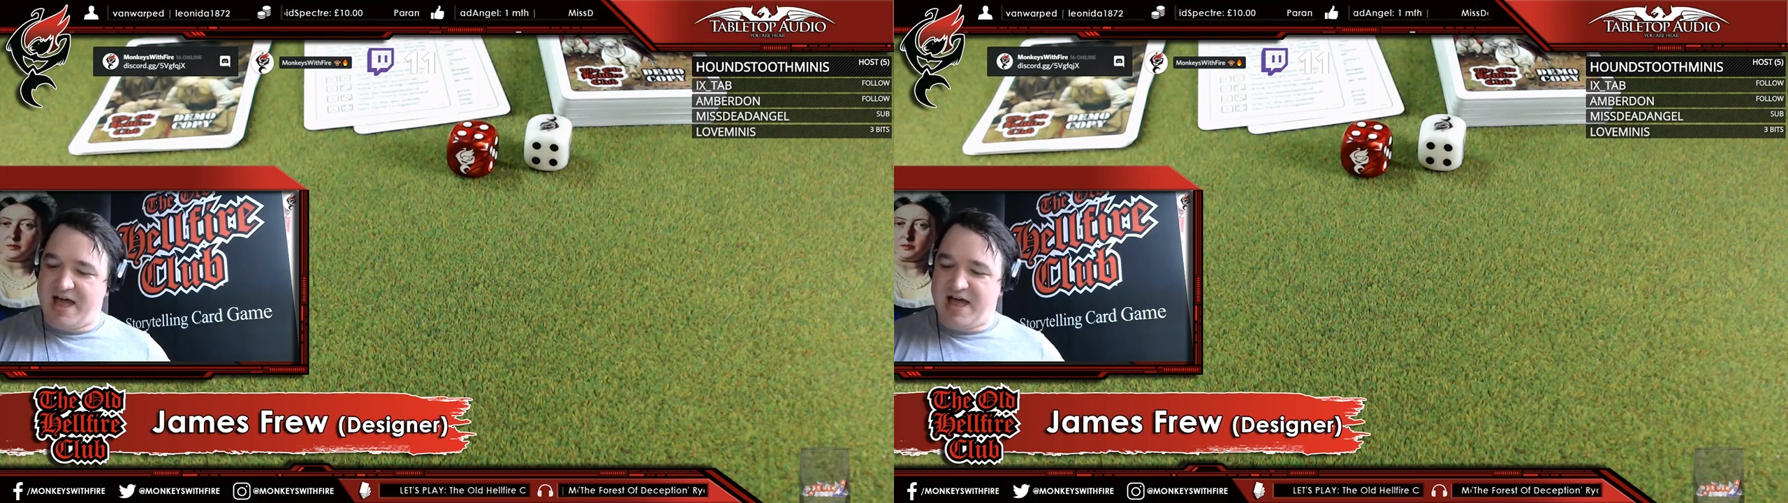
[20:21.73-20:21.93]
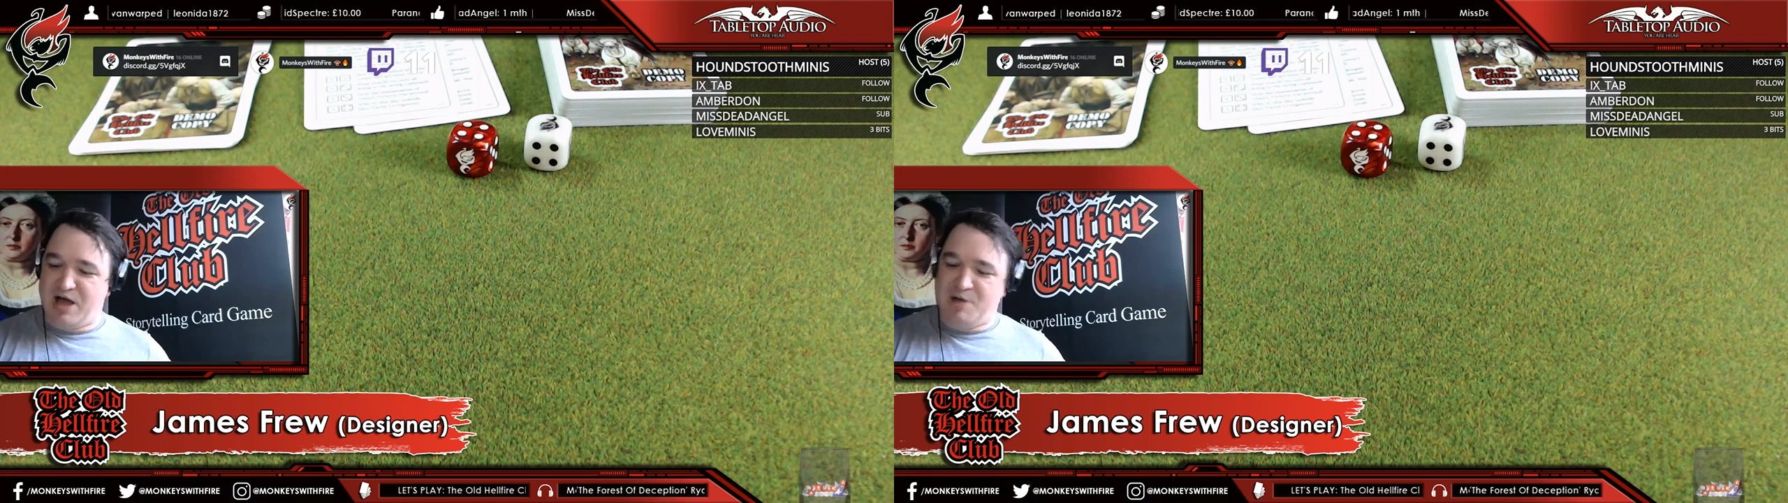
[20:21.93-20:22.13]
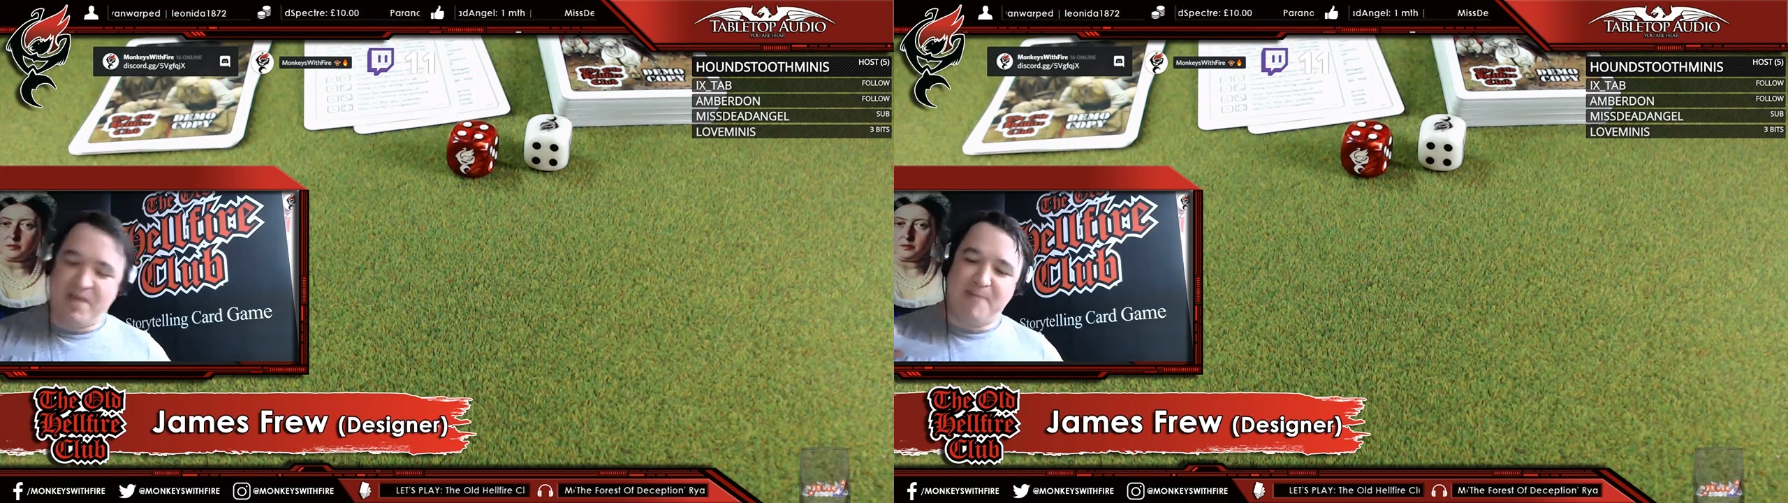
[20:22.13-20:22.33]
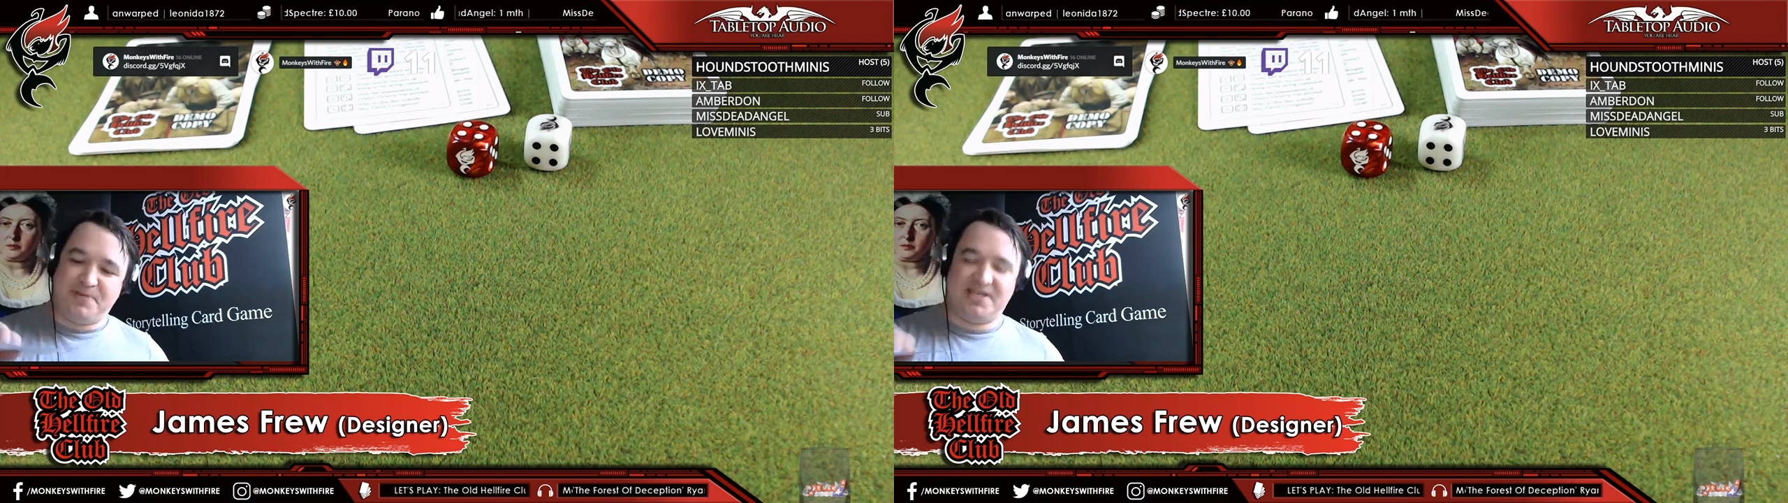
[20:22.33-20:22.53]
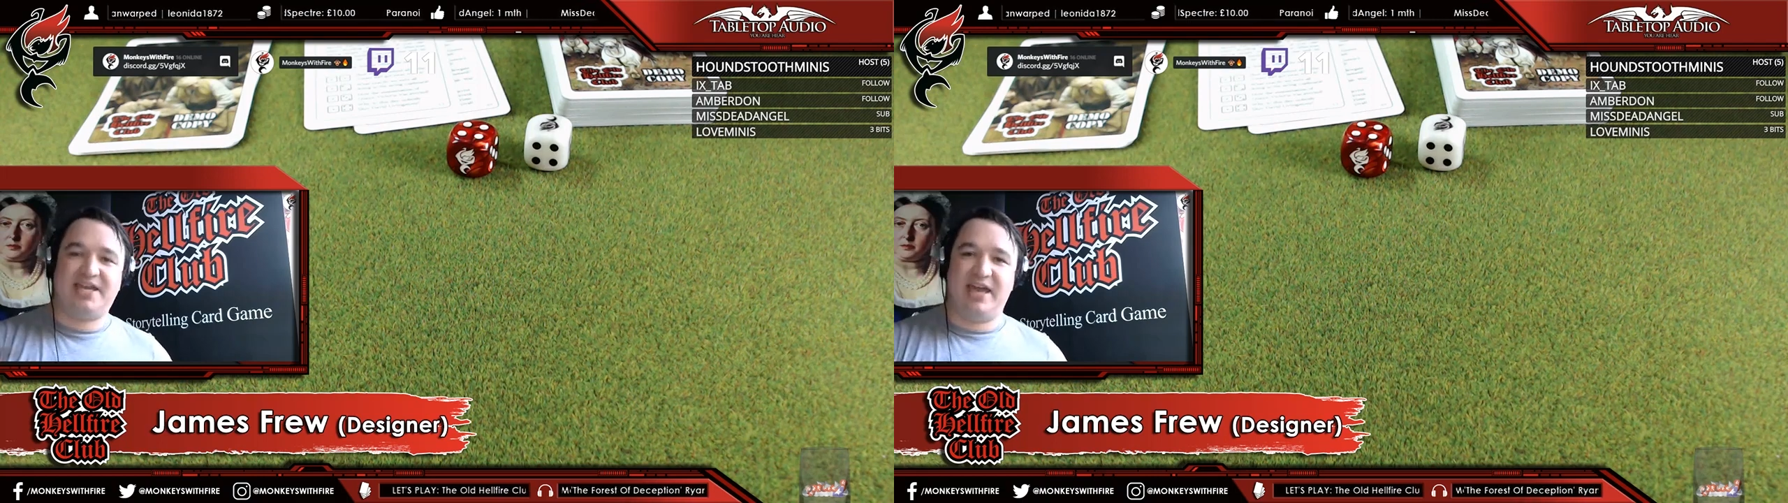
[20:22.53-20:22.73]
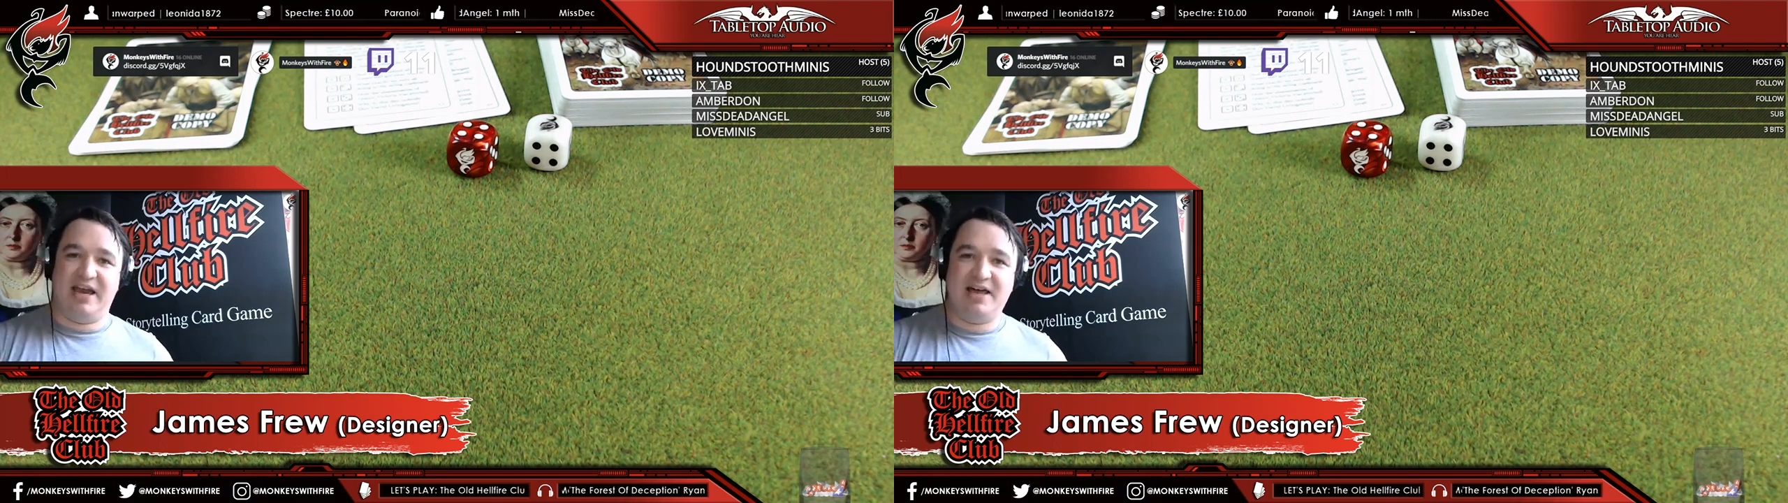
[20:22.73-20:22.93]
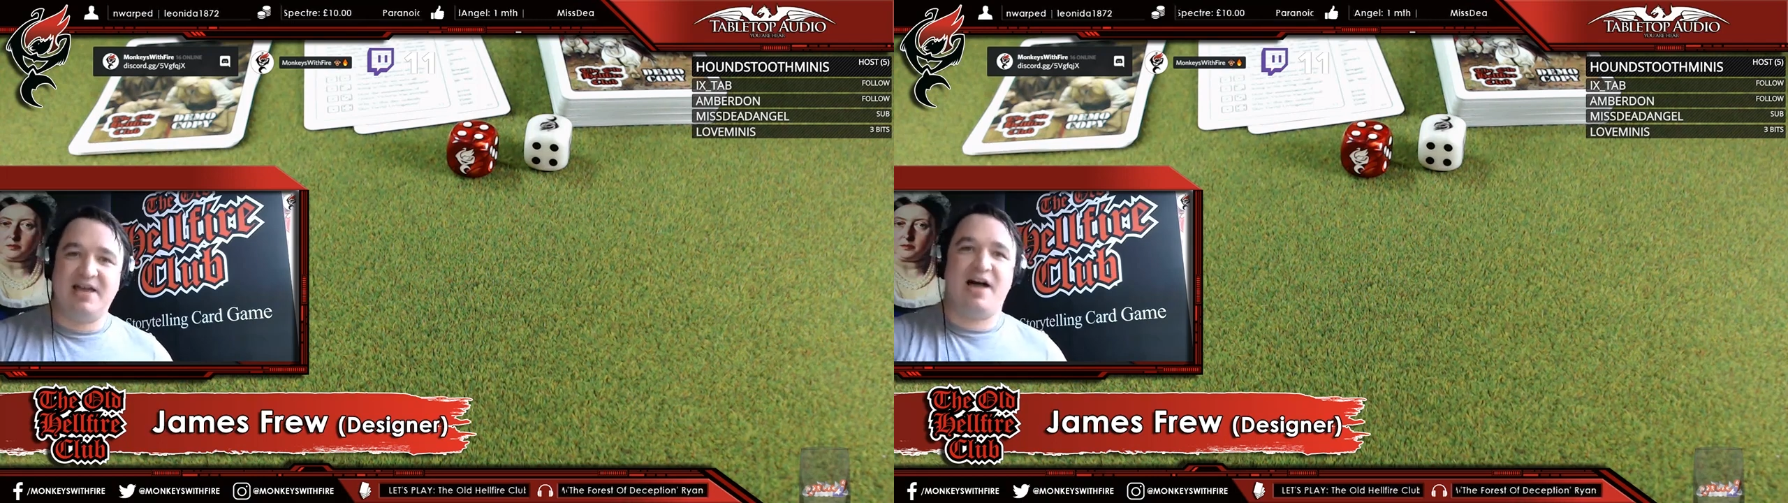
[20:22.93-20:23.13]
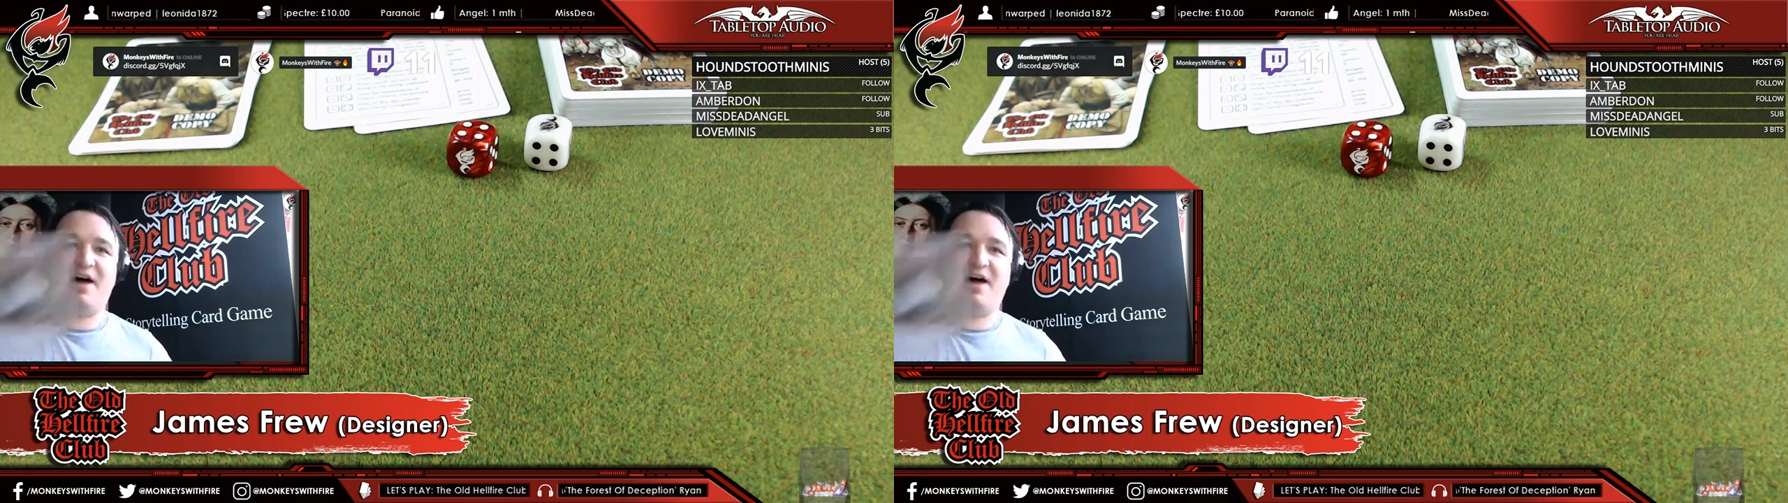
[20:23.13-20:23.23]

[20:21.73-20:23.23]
In particular,